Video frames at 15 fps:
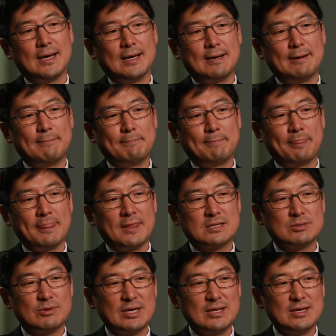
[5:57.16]

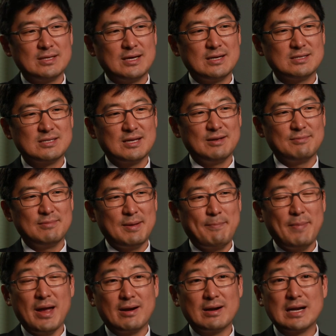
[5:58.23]
So I think that it's a
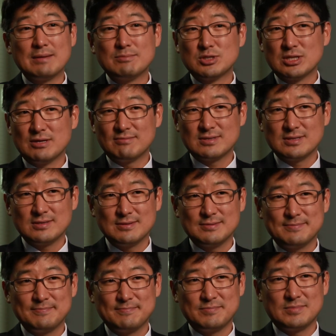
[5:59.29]
paradigm shift
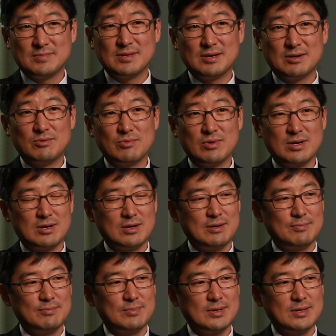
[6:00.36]
that we
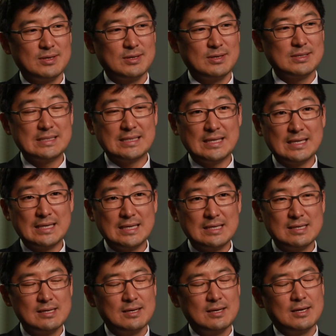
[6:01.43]
are
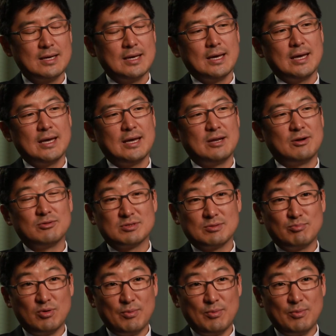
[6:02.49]
seeking and also